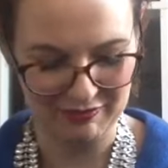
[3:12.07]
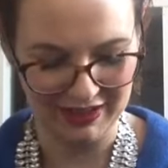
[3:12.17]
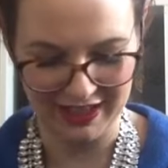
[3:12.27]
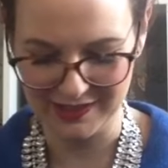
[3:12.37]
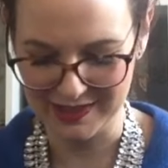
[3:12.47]

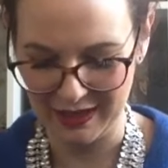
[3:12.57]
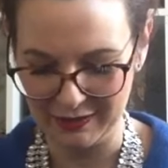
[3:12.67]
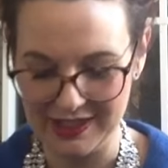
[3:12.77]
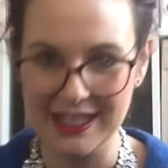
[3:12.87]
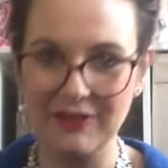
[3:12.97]
Like so.
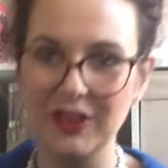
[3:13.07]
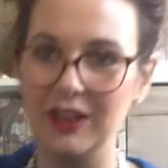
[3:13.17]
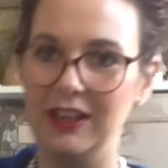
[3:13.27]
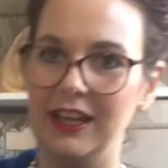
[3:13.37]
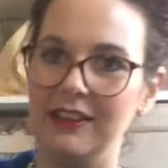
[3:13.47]
And it's even
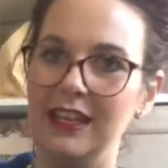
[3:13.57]
got like the